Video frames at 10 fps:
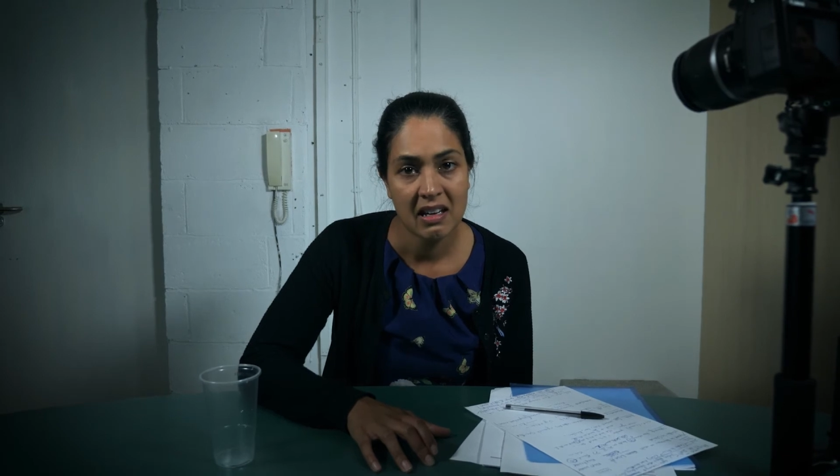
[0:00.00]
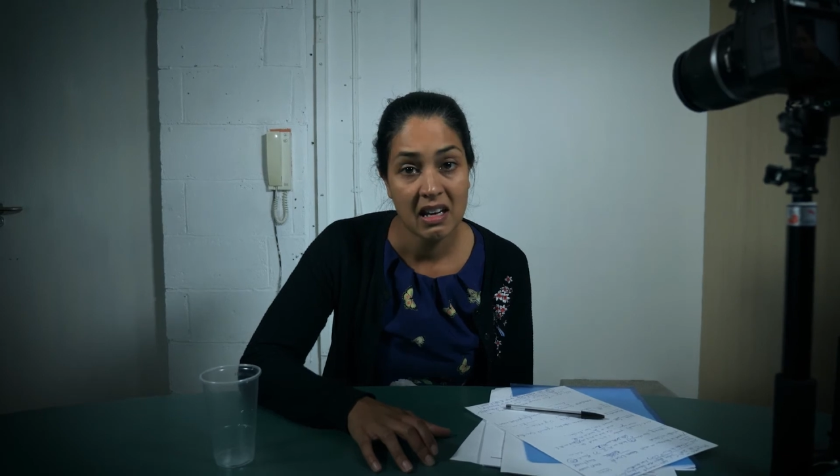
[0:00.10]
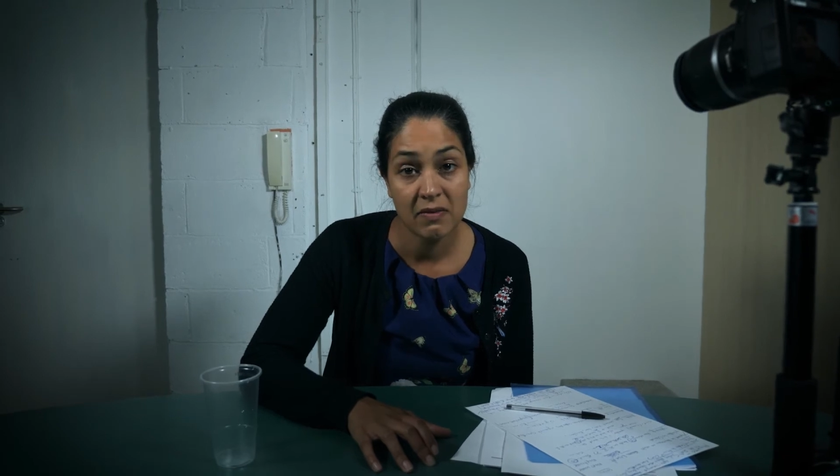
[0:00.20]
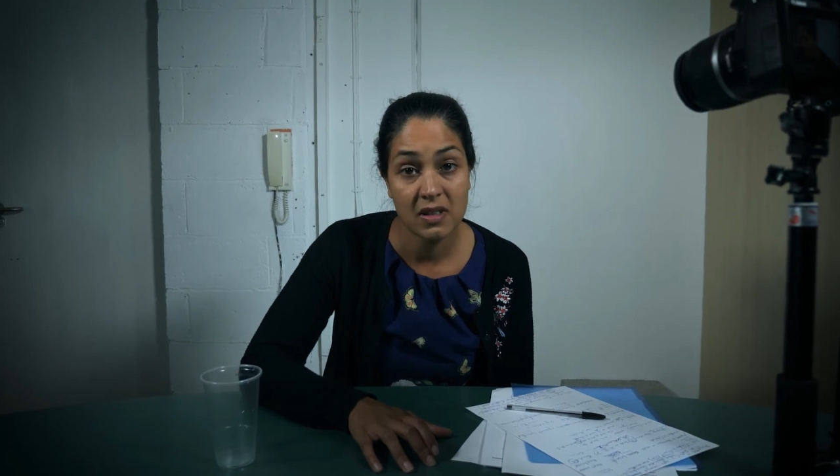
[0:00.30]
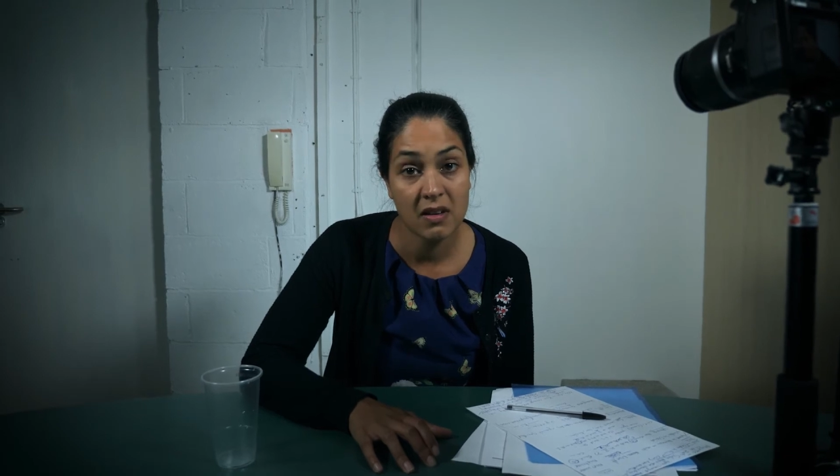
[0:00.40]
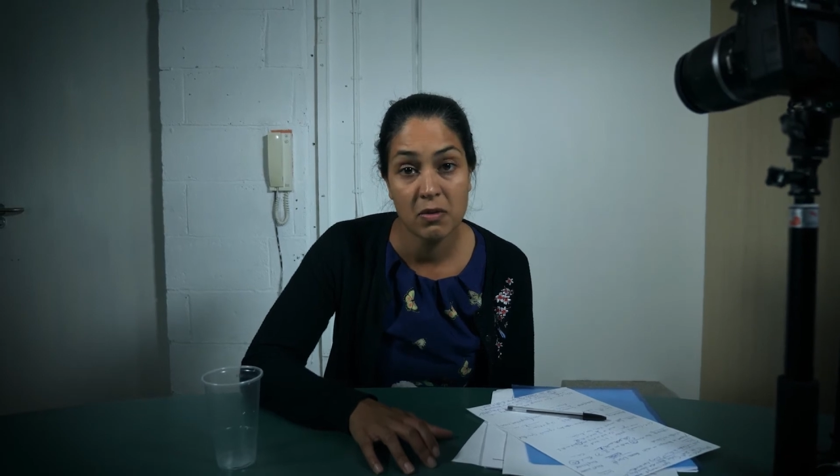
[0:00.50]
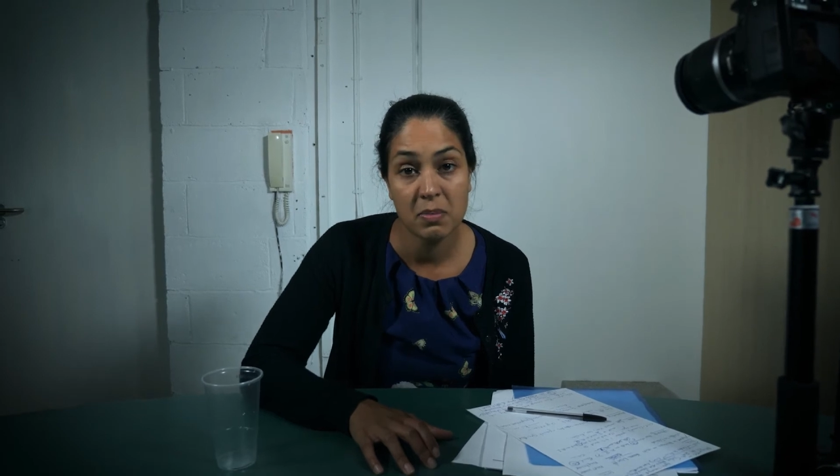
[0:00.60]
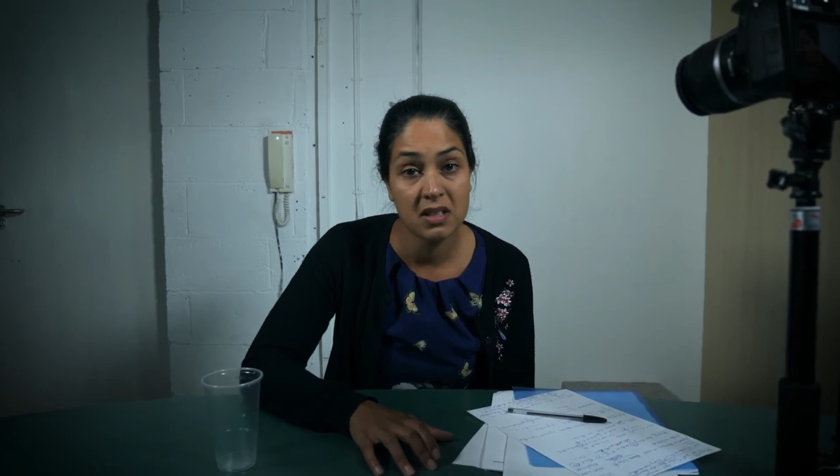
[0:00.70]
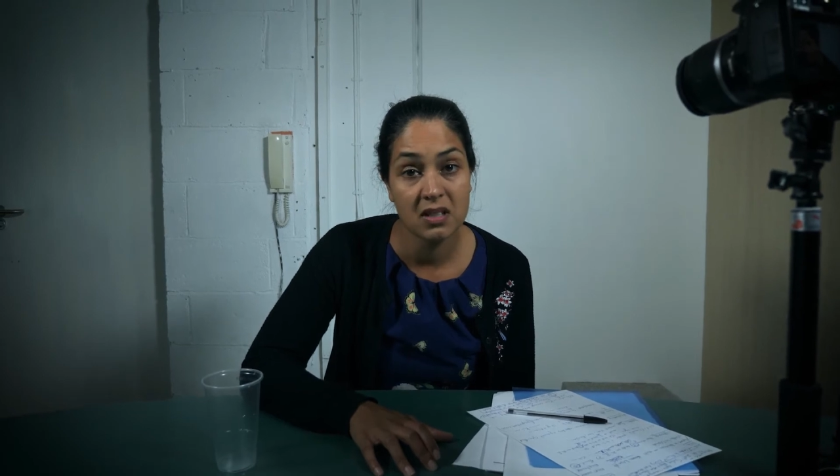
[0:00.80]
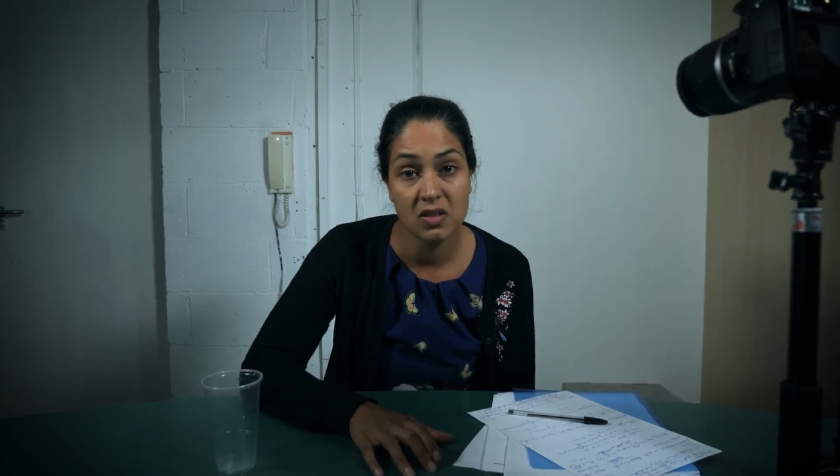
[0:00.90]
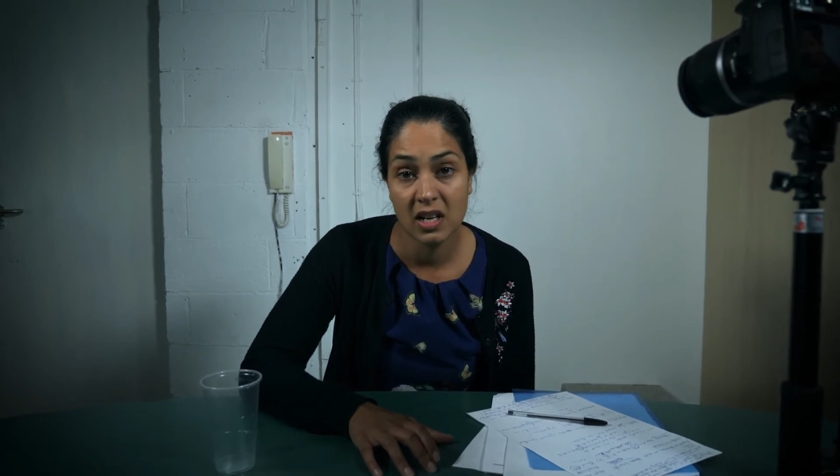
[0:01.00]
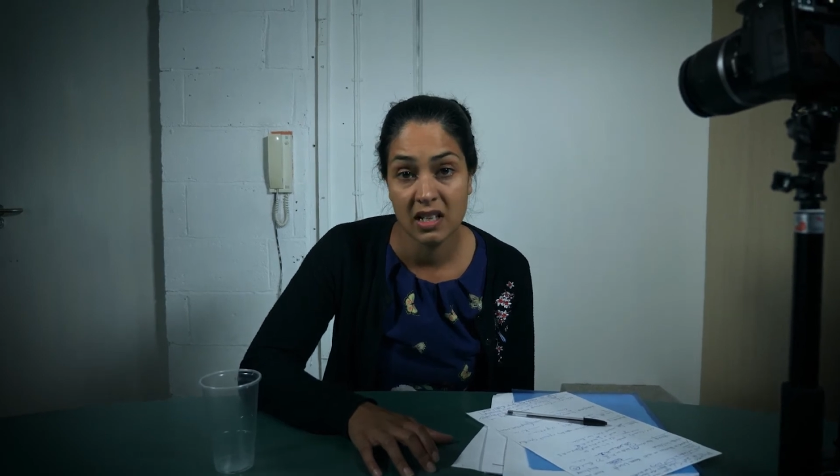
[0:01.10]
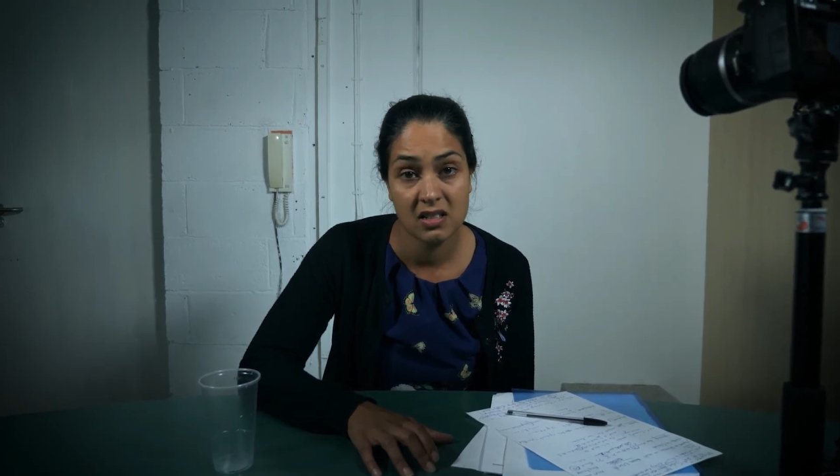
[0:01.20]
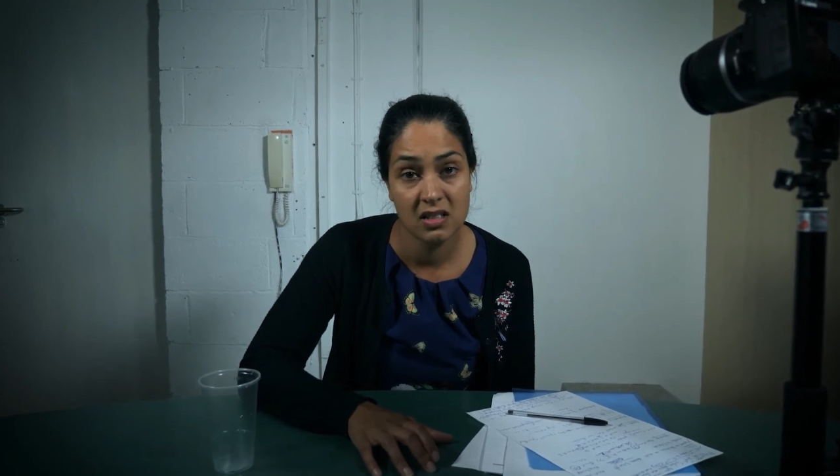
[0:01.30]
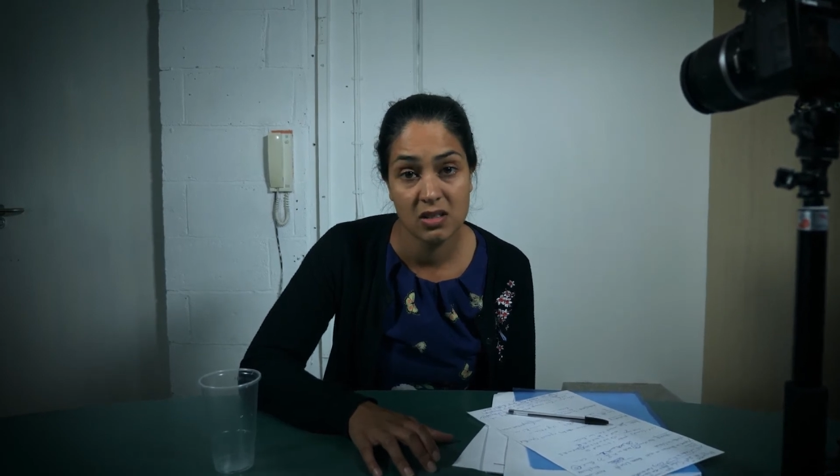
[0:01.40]
have never been
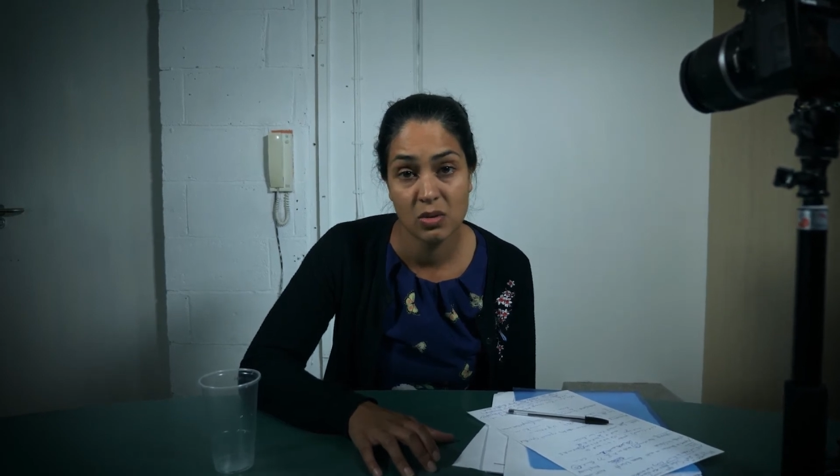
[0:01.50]
attracted